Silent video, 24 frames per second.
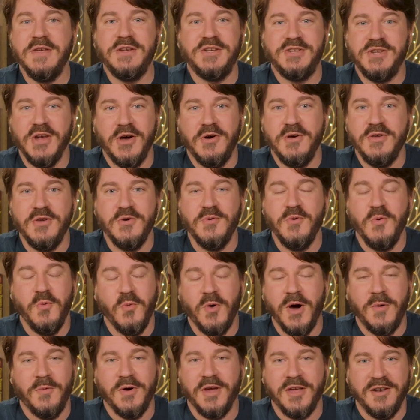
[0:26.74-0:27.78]
me show you
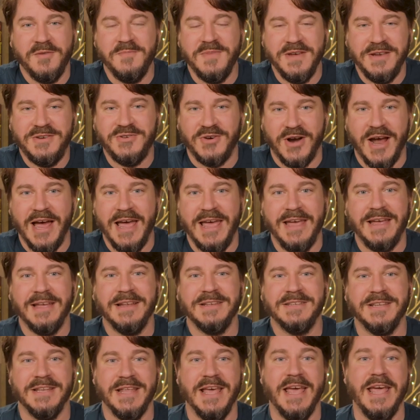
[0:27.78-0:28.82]
what we're going to be trying
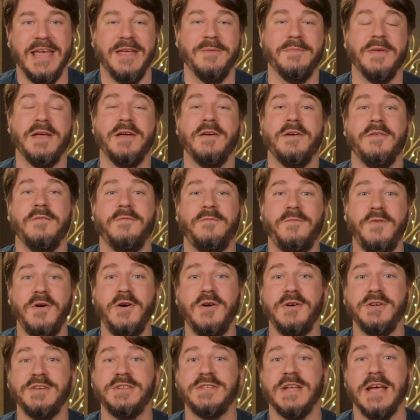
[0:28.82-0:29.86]
today.
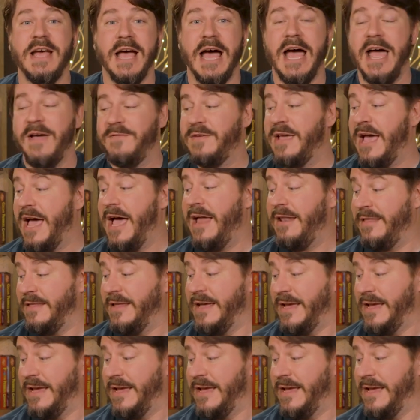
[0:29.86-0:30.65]
First, I've got